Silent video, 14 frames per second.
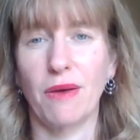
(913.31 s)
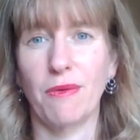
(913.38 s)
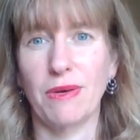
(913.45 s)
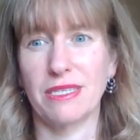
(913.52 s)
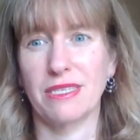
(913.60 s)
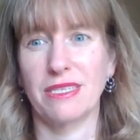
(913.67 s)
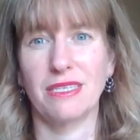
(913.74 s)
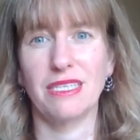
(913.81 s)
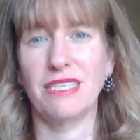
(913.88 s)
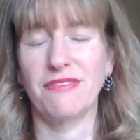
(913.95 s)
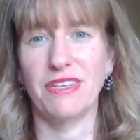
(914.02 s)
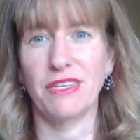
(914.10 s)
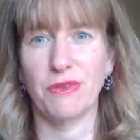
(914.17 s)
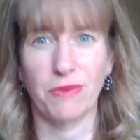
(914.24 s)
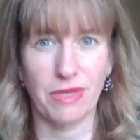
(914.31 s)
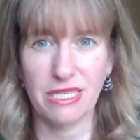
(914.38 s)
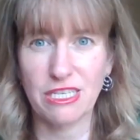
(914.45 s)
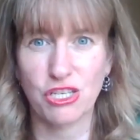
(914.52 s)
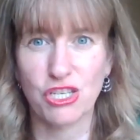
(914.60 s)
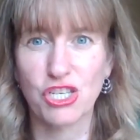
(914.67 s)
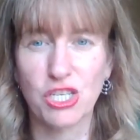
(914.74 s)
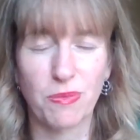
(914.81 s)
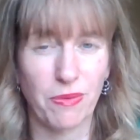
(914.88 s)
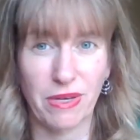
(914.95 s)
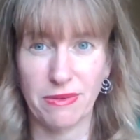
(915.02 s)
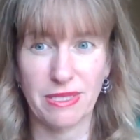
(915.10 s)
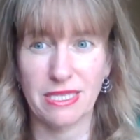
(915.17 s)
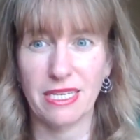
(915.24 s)
I wasn't even in a relationship
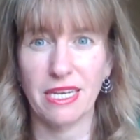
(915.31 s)
when I was a